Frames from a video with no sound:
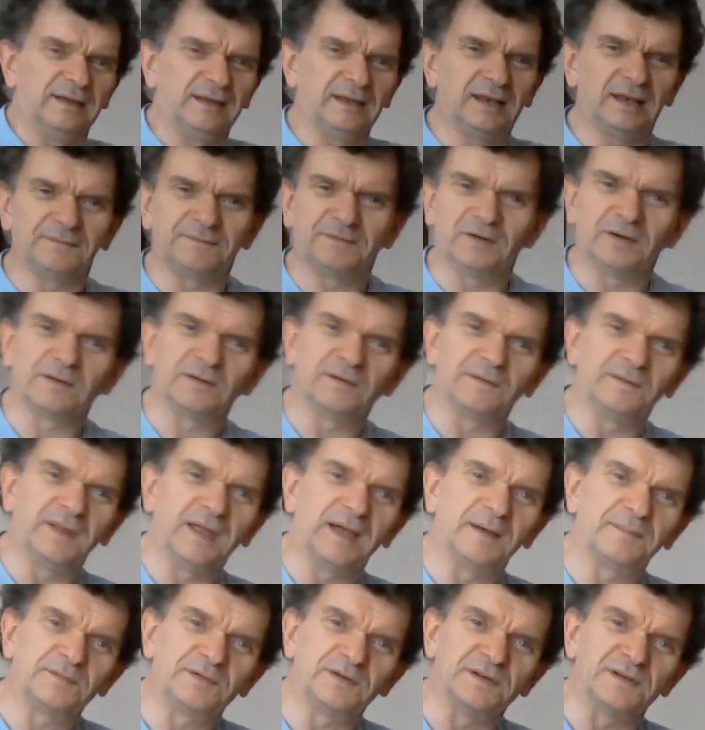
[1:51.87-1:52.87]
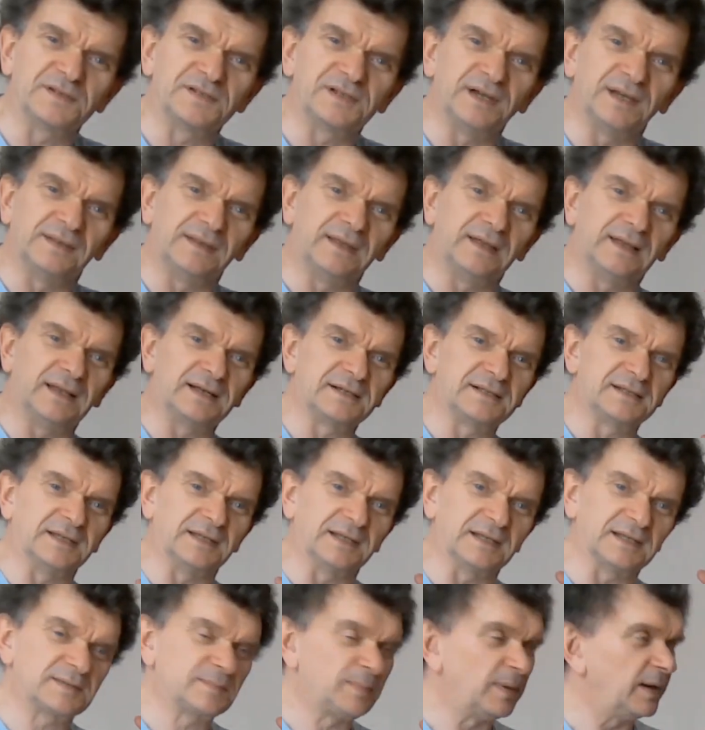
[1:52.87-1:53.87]
you'd have to look on the Uptron site. They'll
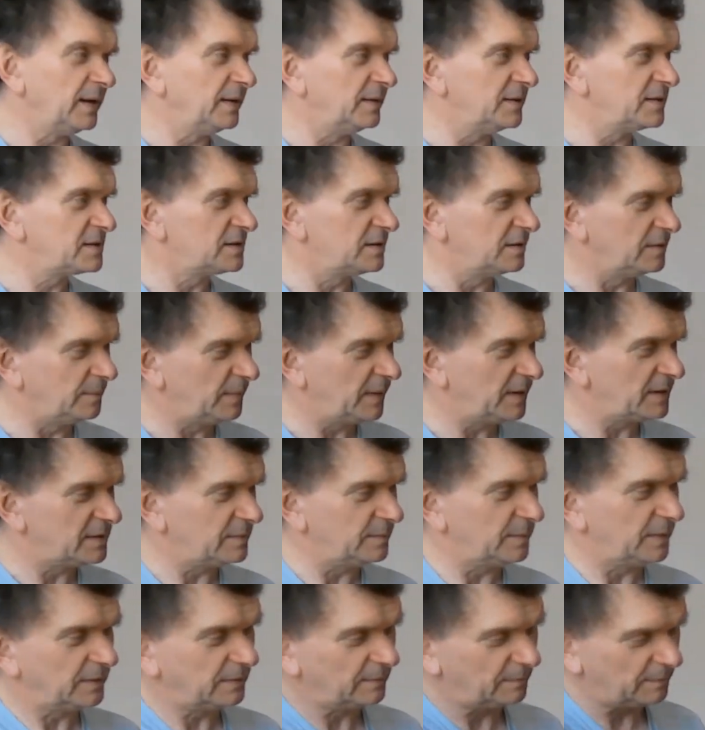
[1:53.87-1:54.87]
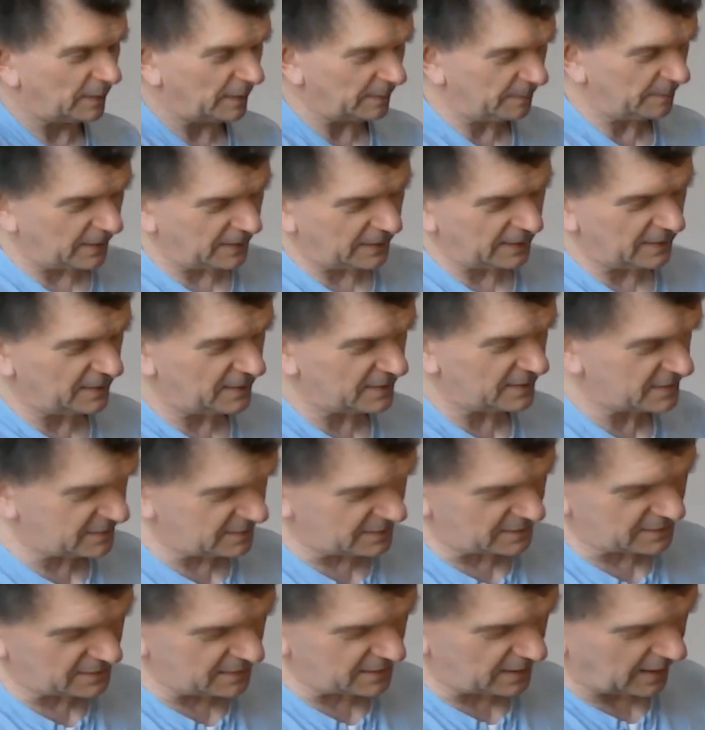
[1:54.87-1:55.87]
actually explain this to you better, but apparently this
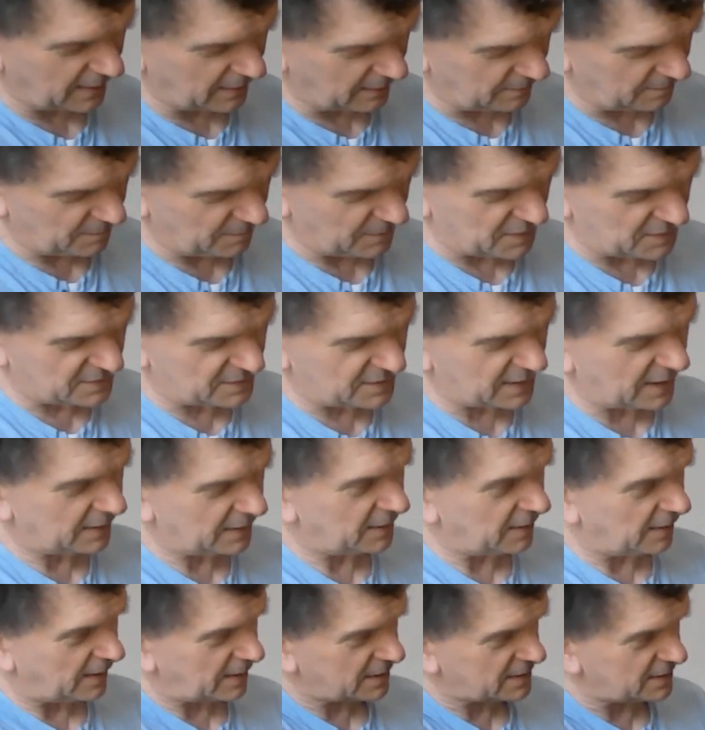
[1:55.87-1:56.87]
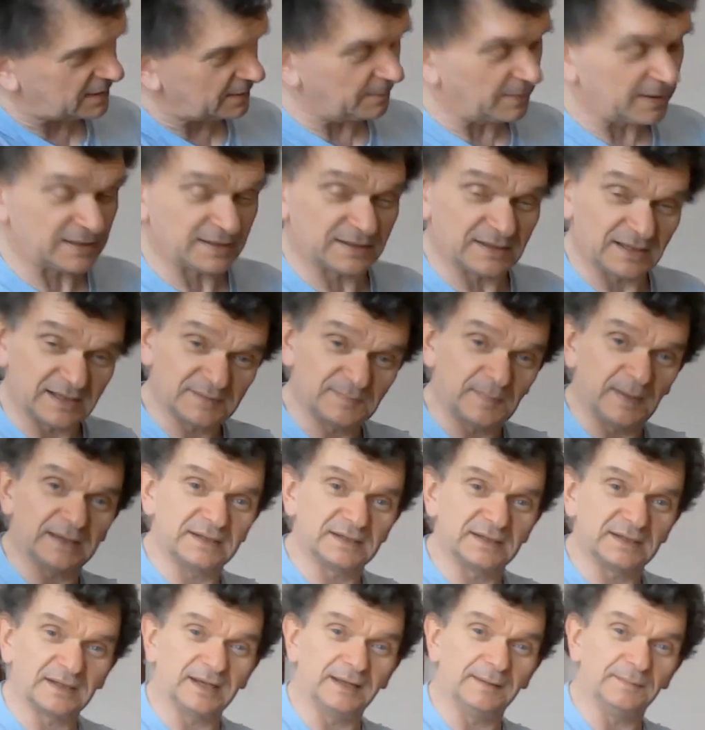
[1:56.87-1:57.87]
design, this Z here actually is
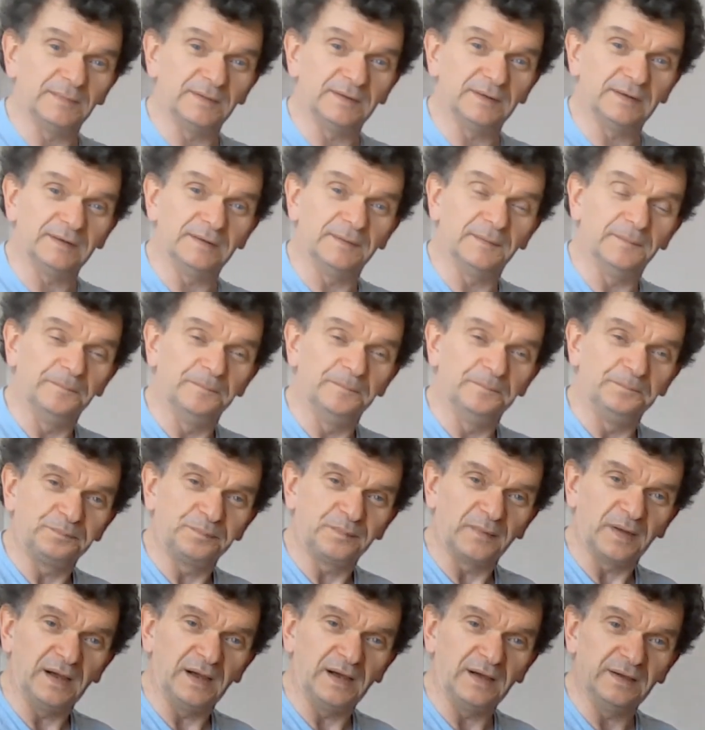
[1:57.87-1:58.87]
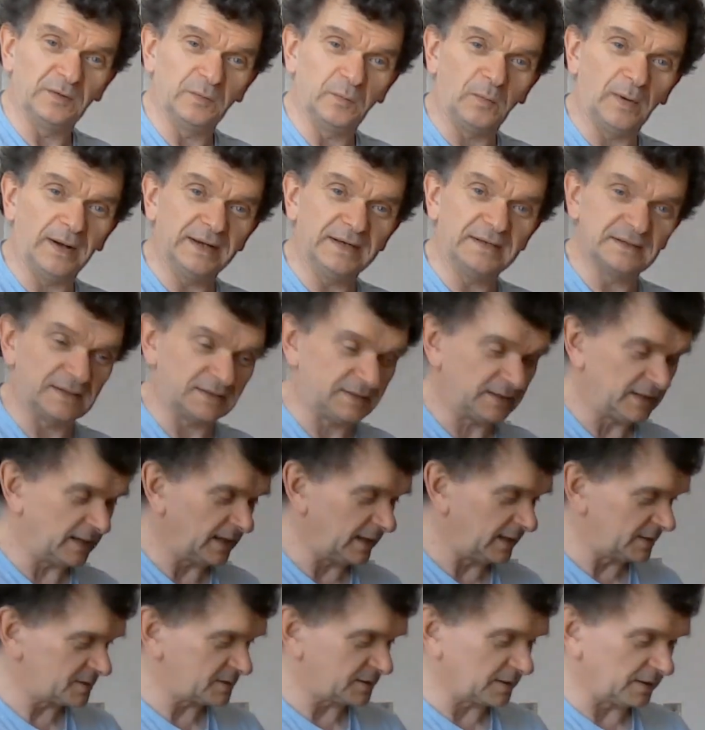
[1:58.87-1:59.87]
meant to keep the weight of the
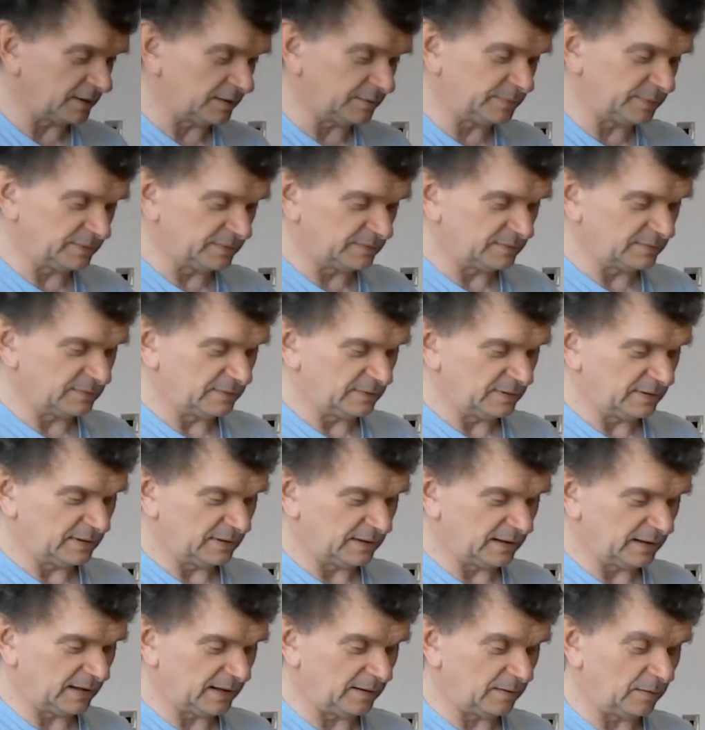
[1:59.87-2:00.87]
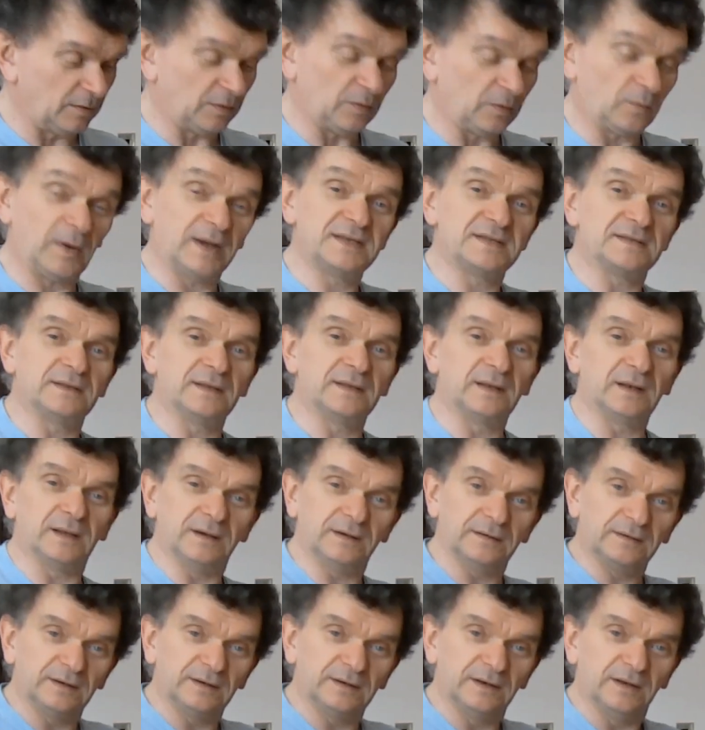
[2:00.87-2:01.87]
telescope or the weight of the
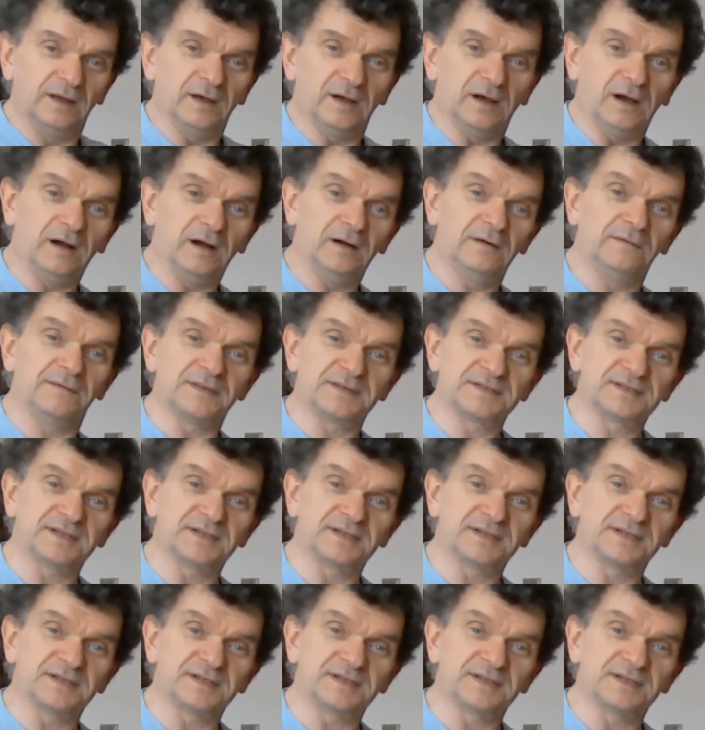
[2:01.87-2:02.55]
load over the